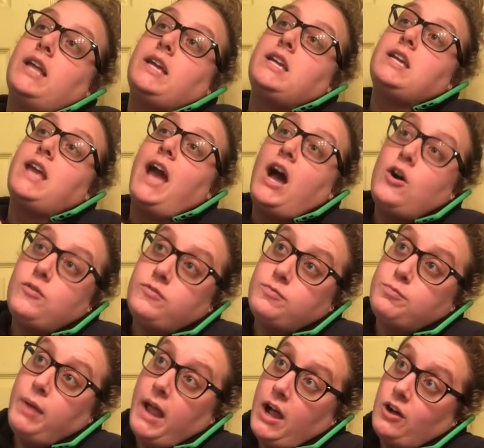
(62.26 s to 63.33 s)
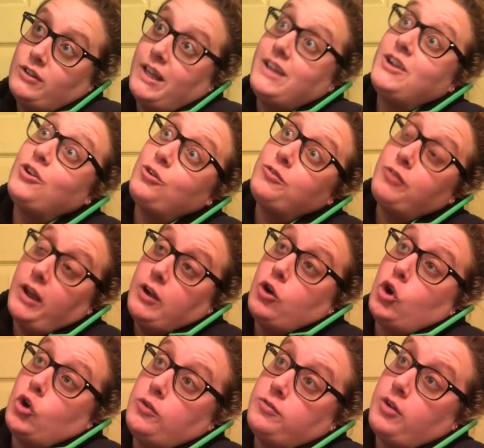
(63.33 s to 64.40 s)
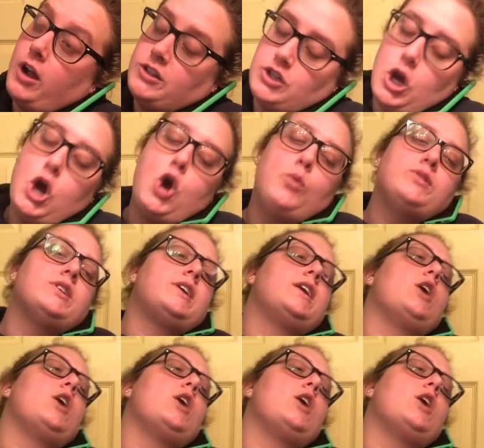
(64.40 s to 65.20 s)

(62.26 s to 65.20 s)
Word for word: like gal pal, like girlfriends. Oh, it's like,